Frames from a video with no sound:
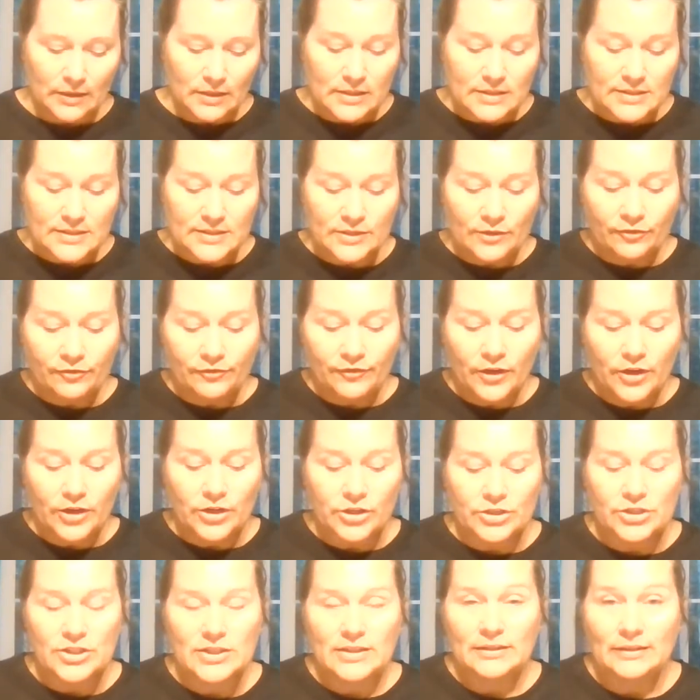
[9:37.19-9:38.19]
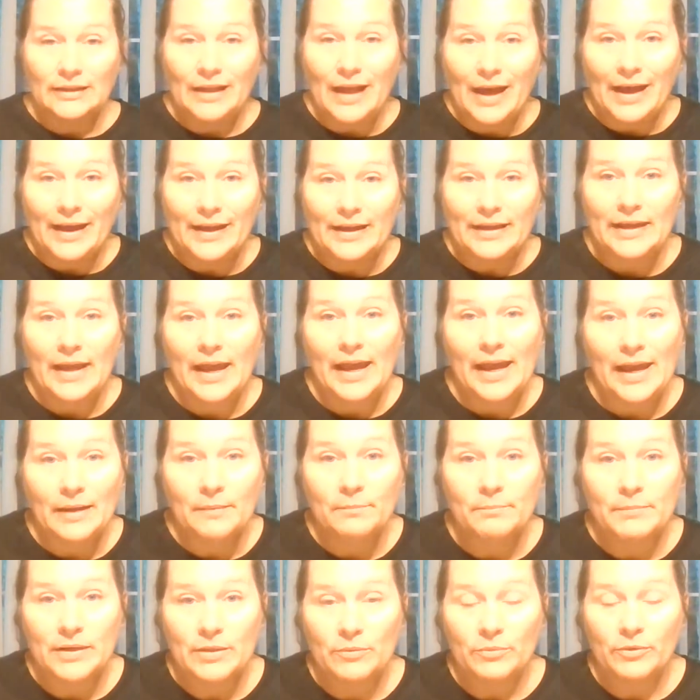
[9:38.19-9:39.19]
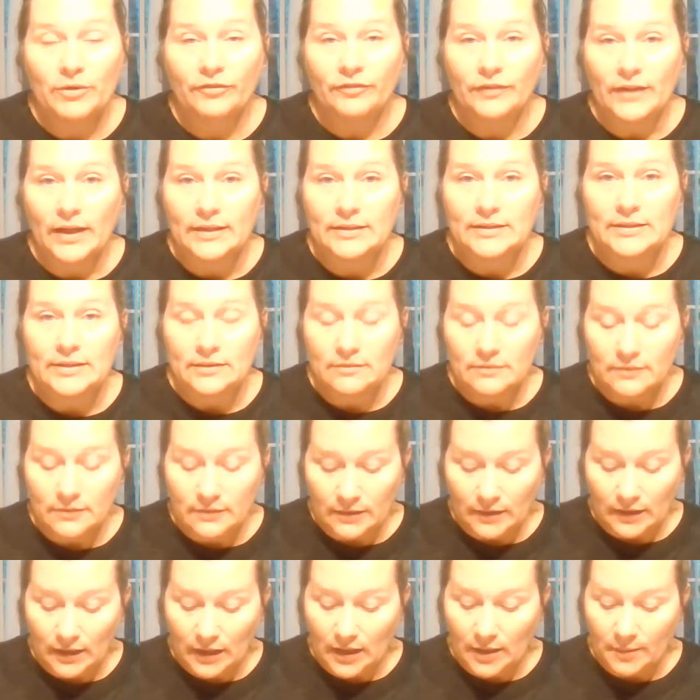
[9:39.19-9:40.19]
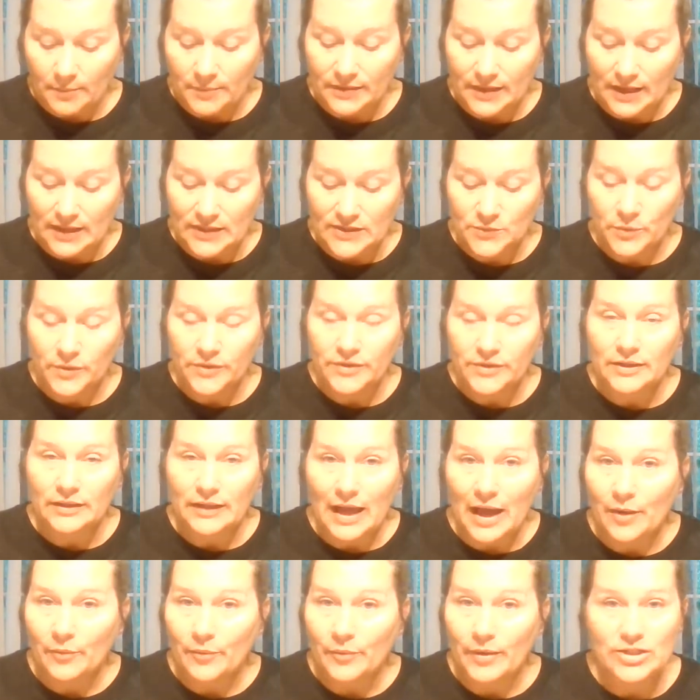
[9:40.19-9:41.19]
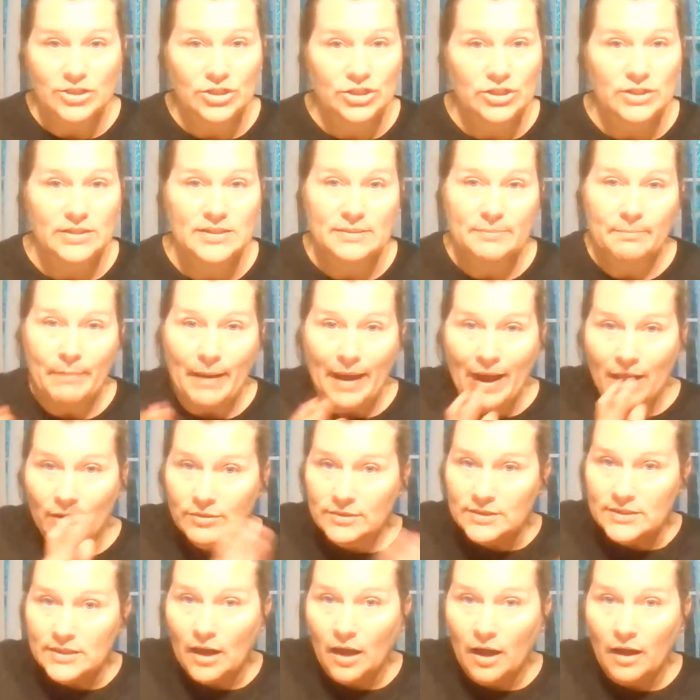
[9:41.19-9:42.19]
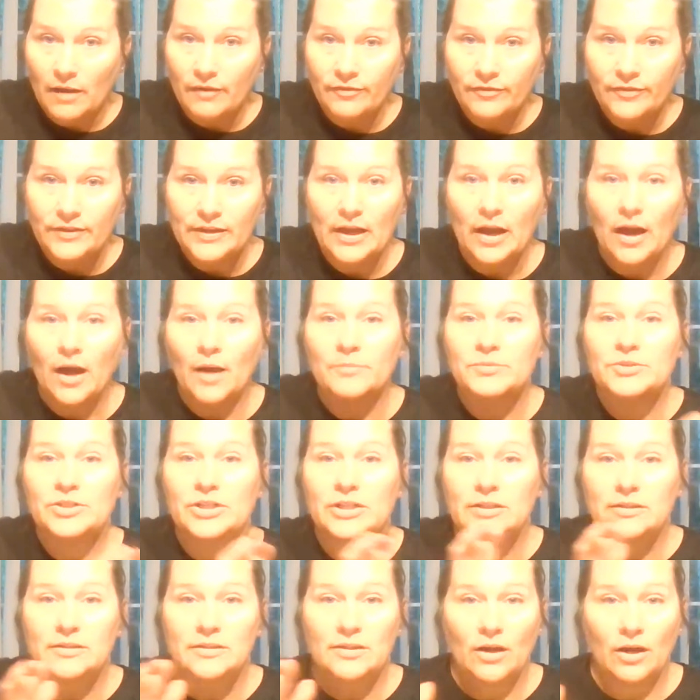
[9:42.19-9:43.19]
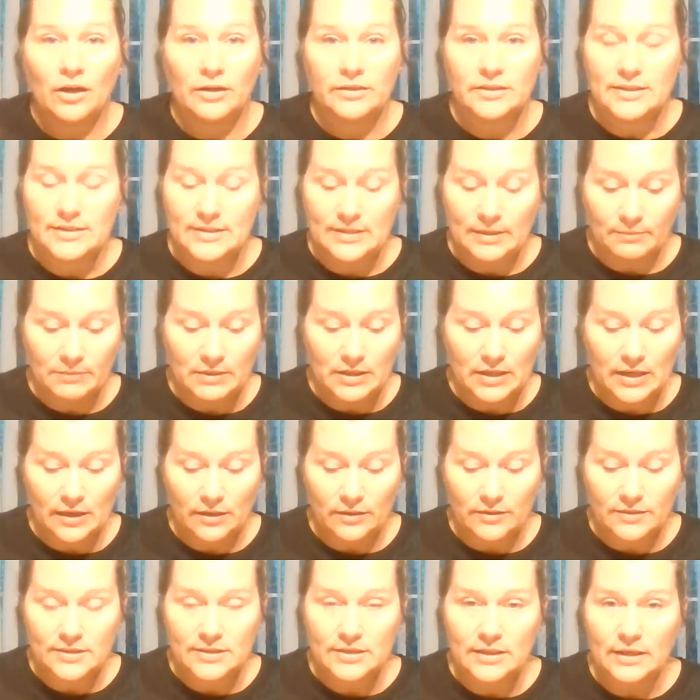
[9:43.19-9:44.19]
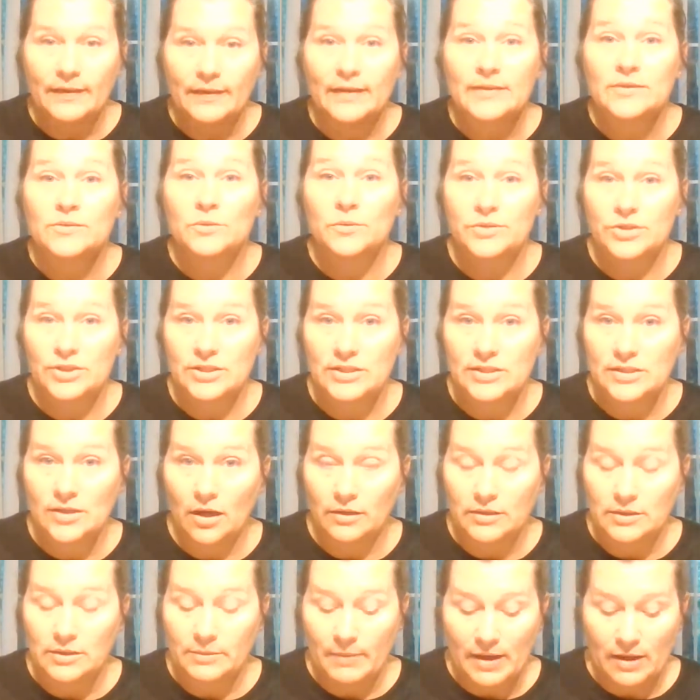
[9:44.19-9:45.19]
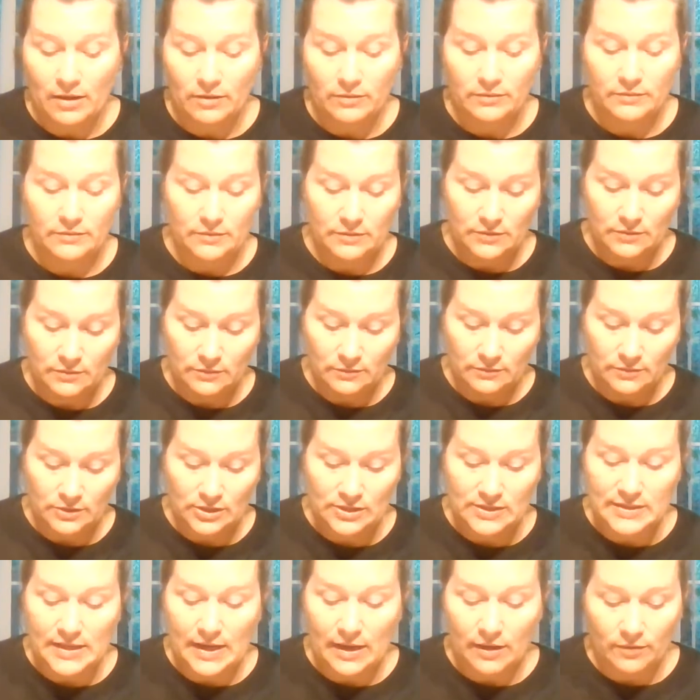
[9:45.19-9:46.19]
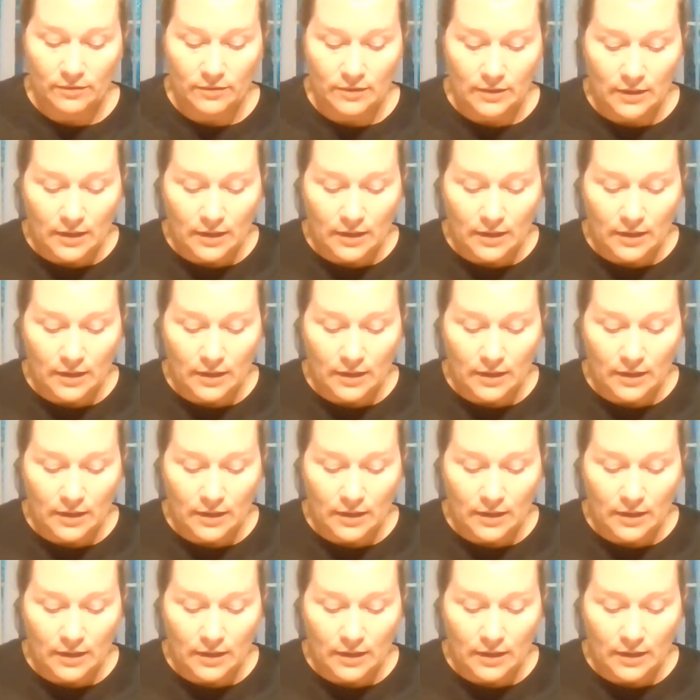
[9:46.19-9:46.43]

So first, light can be reflected. And that's where the light rays just bounce off the object onto something else, and that's what we just talked about just now.